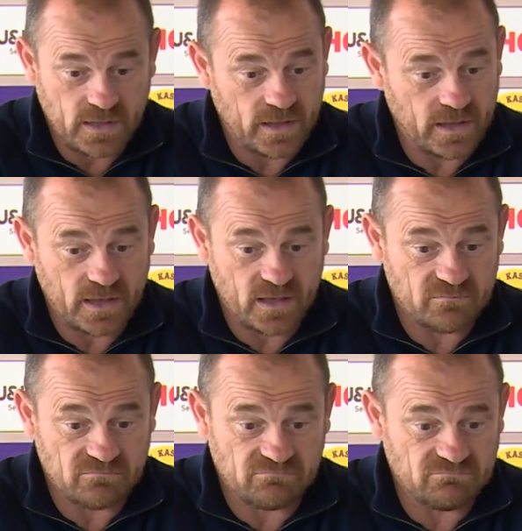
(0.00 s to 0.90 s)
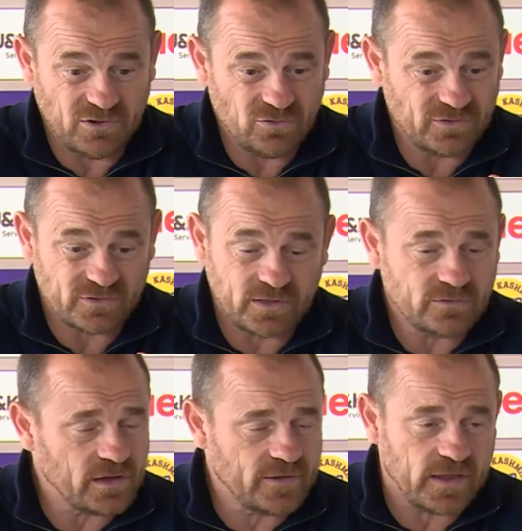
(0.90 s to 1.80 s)
um, you know, just
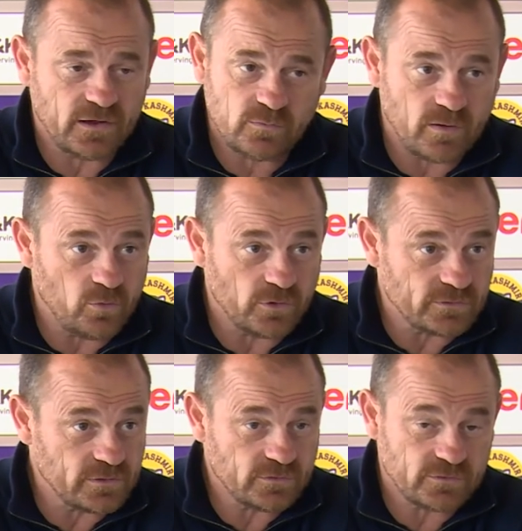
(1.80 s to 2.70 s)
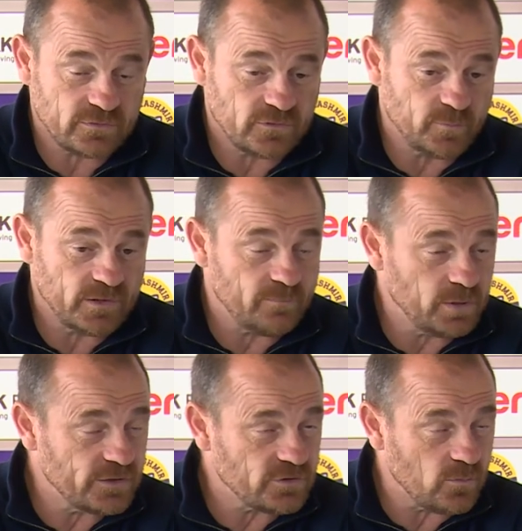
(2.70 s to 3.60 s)
it's a great group of boys. It's, it's been a
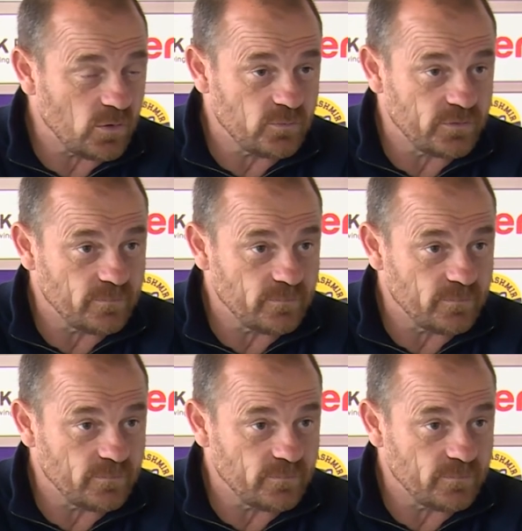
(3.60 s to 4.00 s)
pleasure to work with